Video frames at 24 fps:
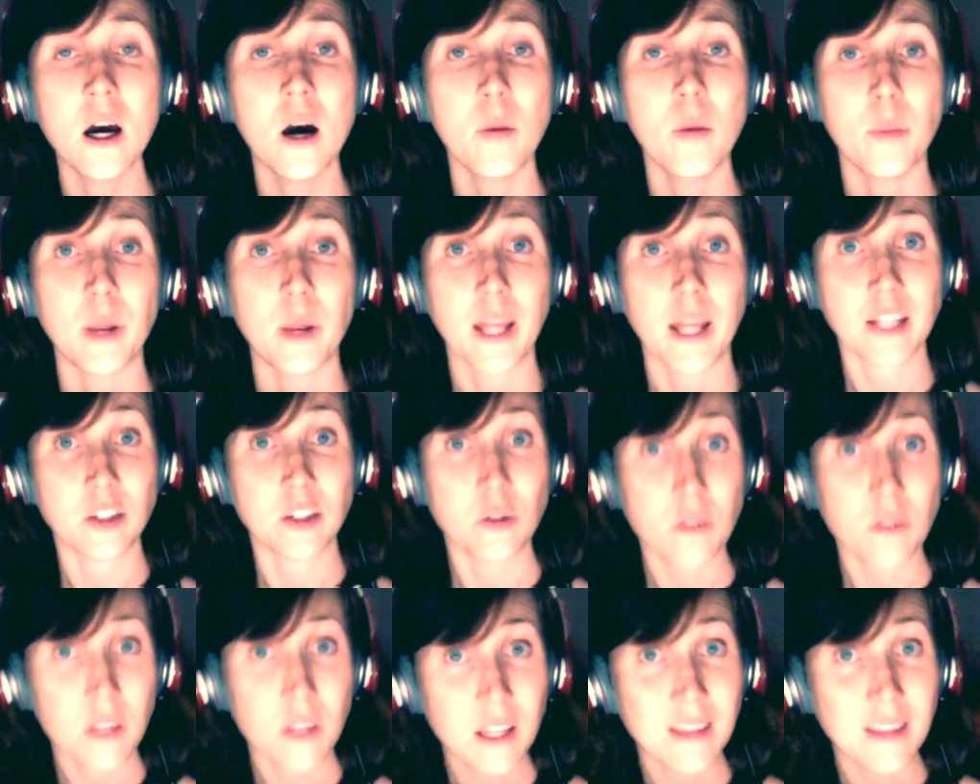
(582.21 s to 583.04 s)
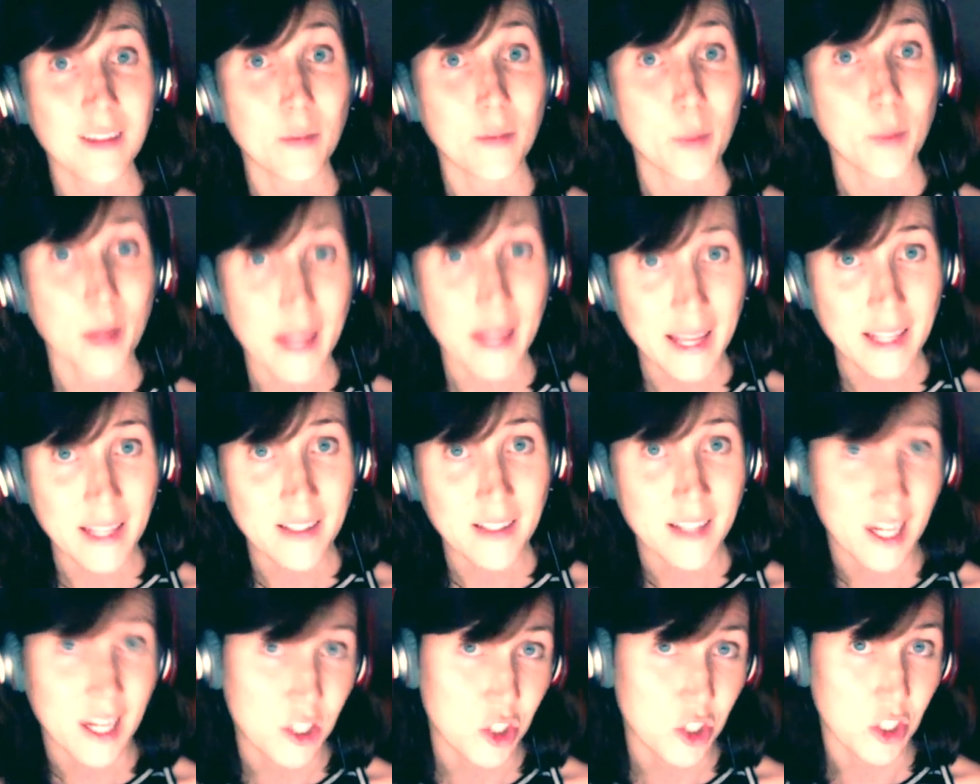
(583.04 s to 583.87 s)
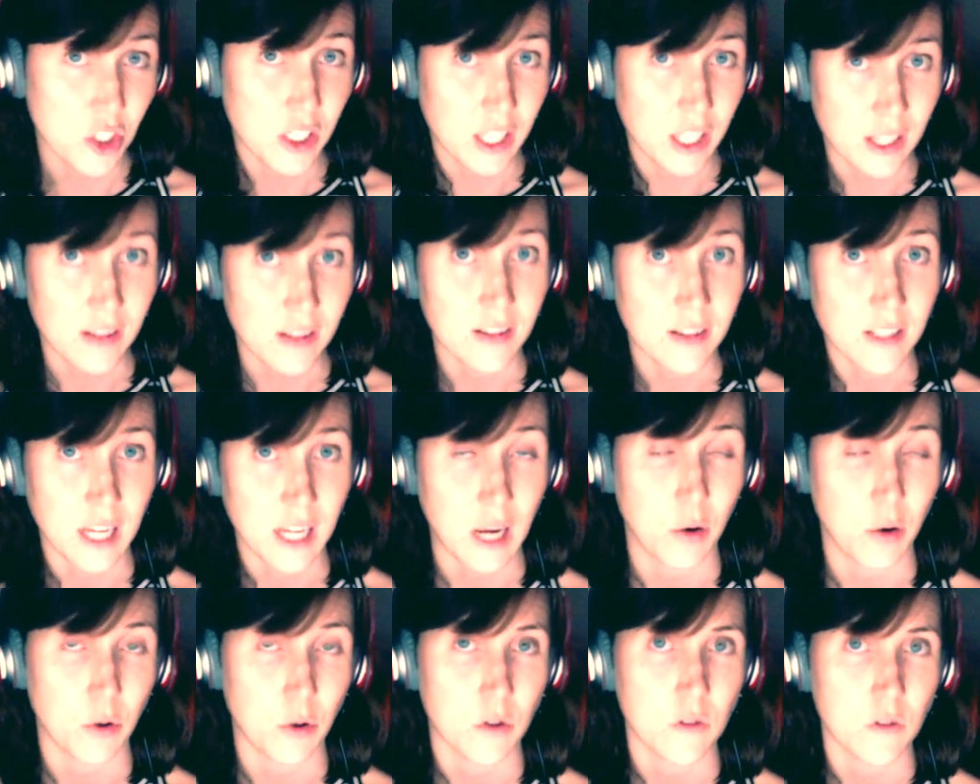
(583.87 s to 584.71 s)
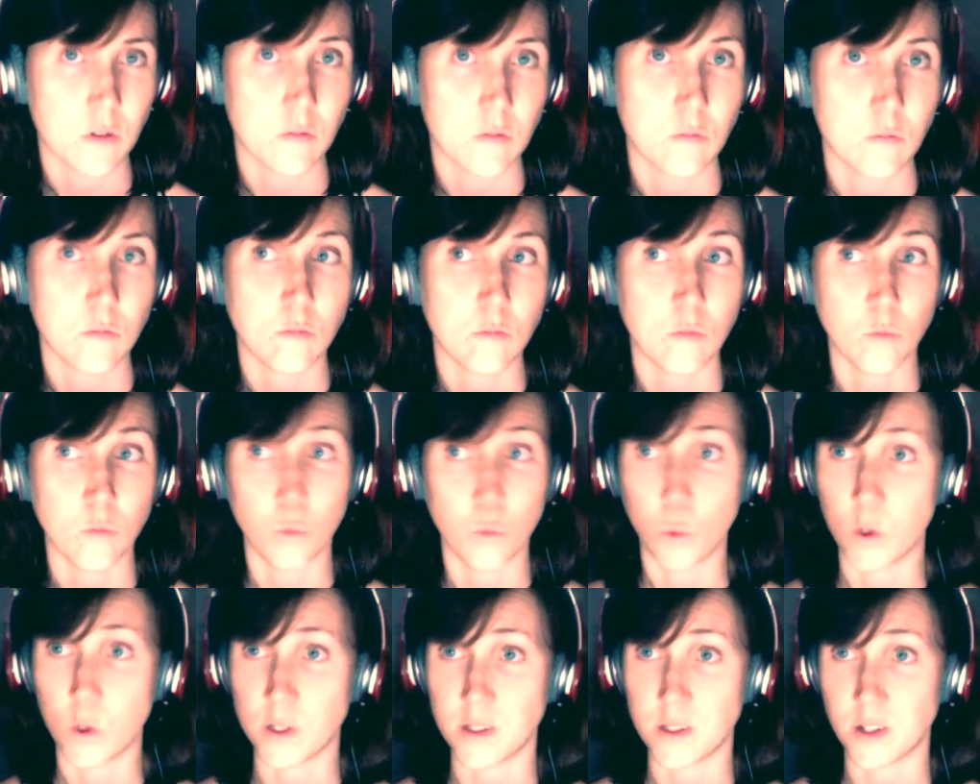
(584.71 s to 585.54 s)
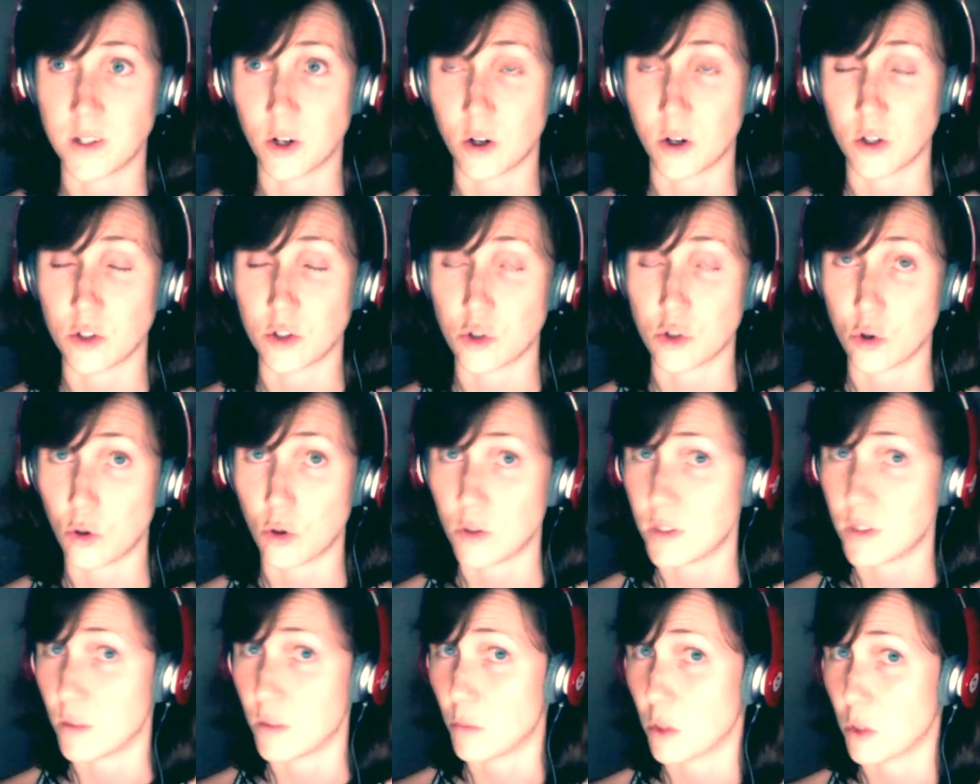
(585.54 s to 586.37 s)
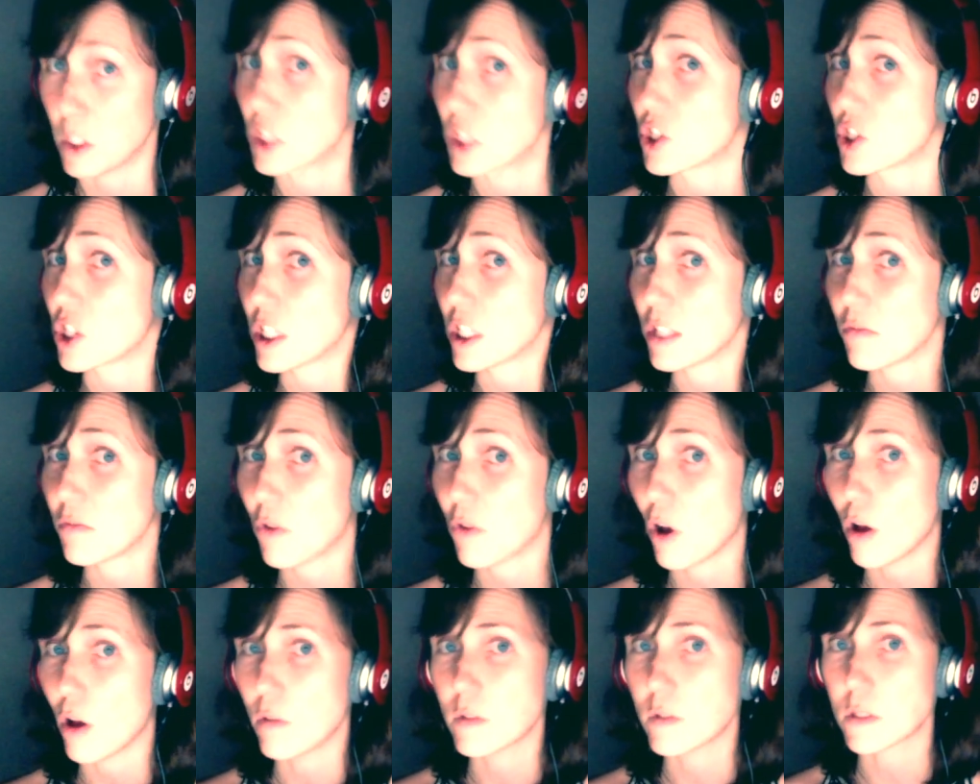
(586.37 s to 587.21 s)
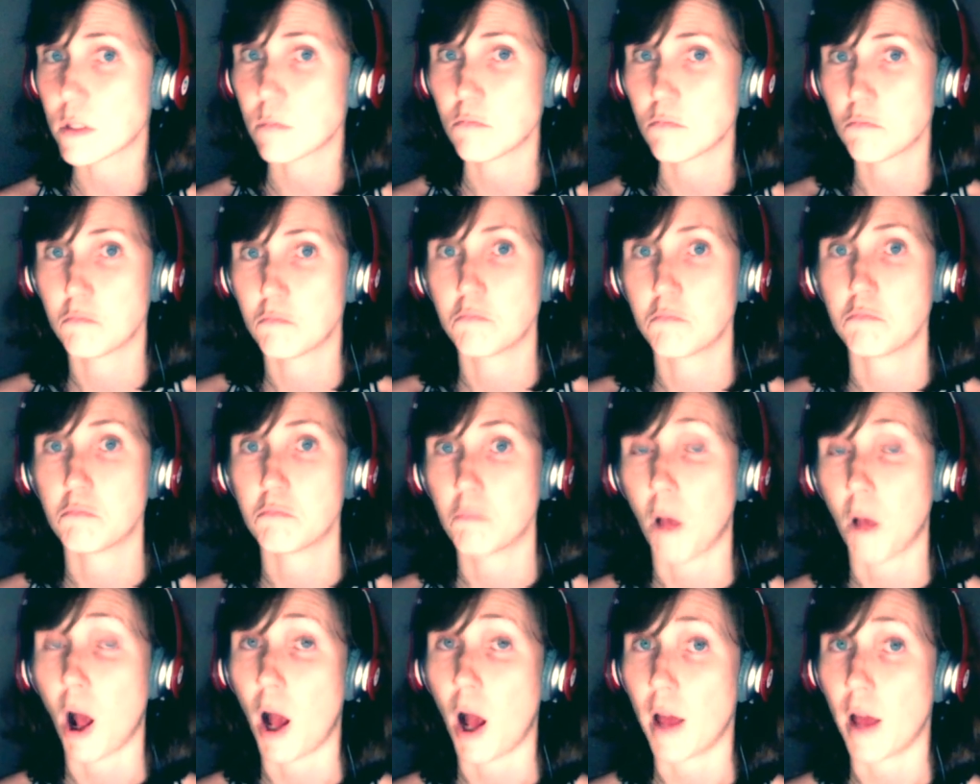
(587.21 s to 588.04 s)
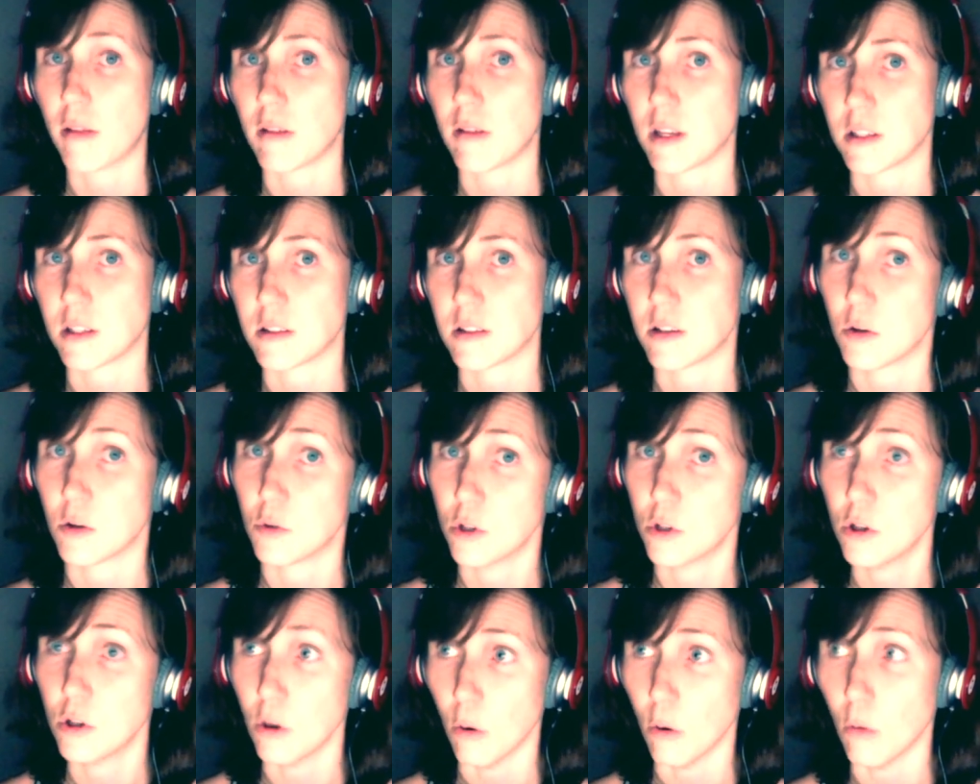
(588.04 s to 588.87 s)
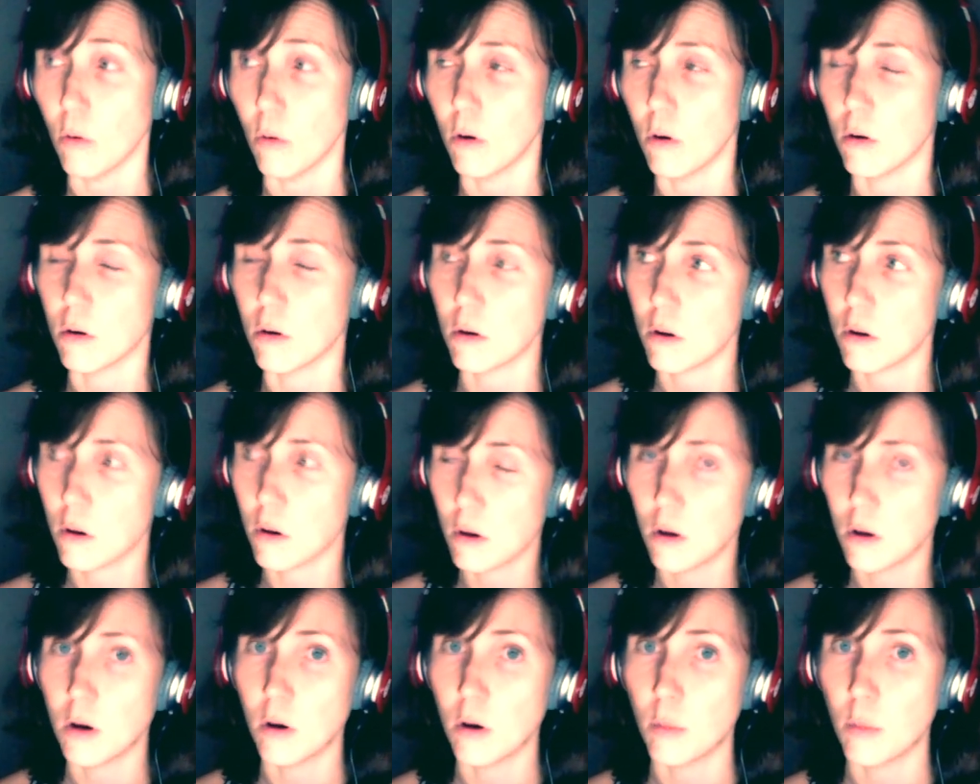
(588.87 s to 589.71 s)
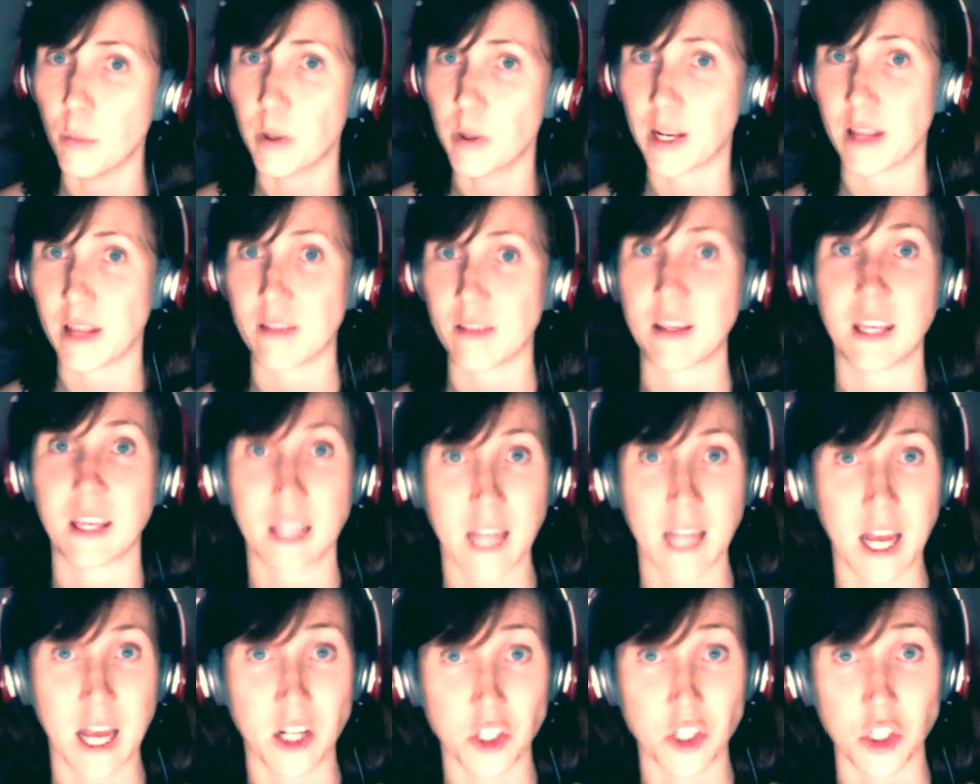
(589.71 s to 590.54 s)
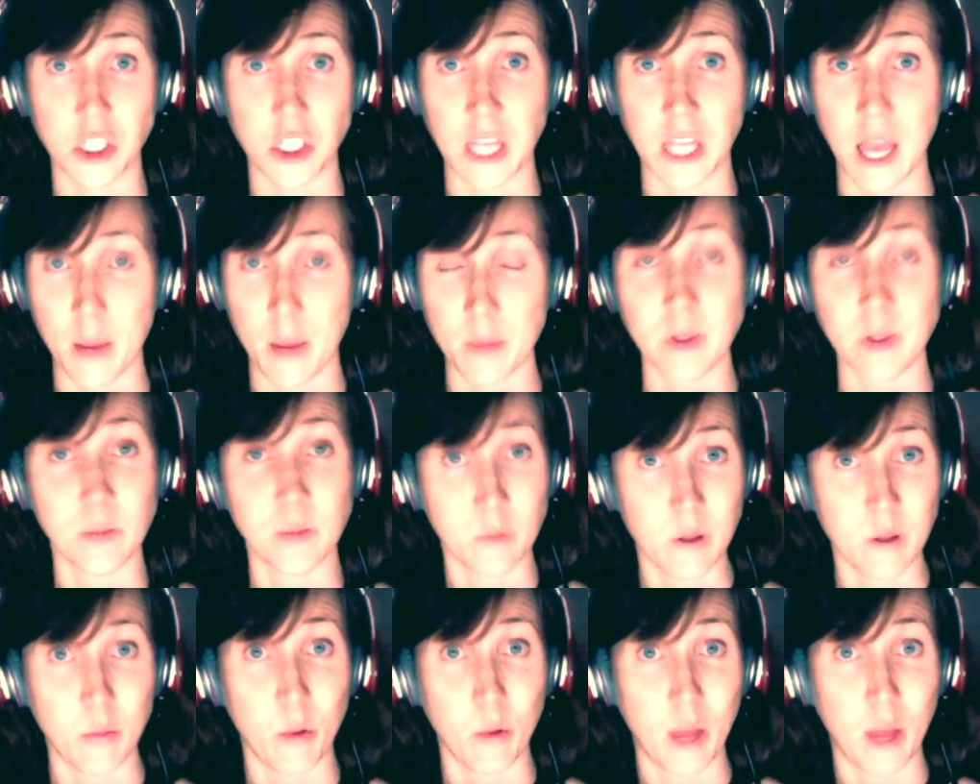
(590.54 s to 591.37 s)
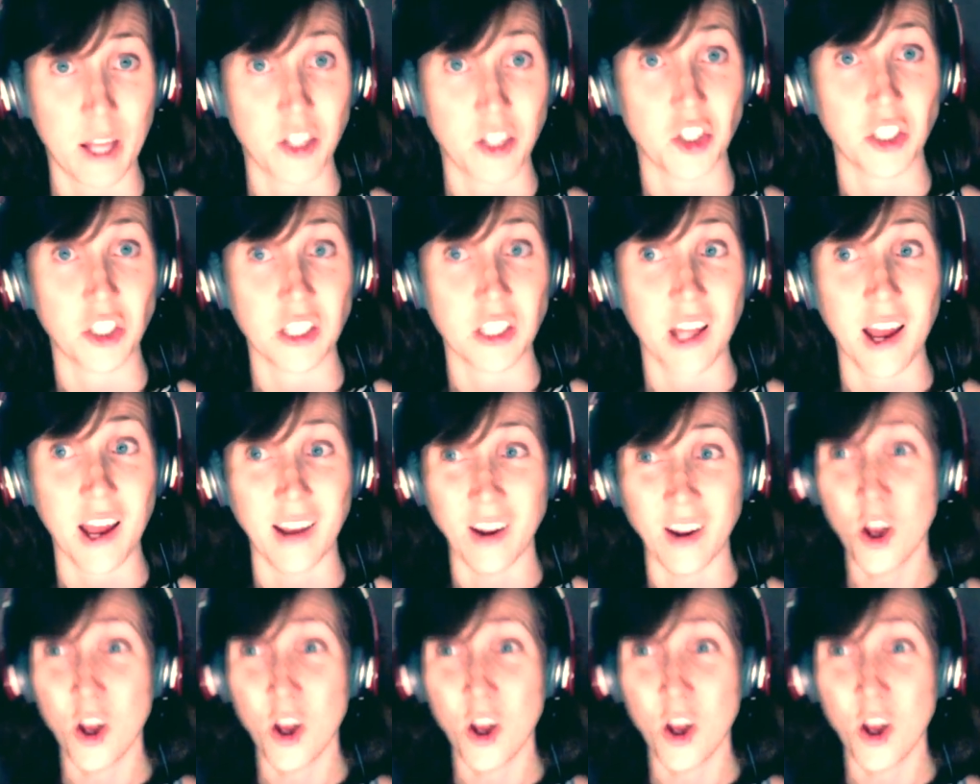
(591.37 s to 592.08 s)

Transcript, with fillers: But I do think that planes actually hit the towers. Was there controlled demolition involved? I think so too. But I think it actually happened and people actually died.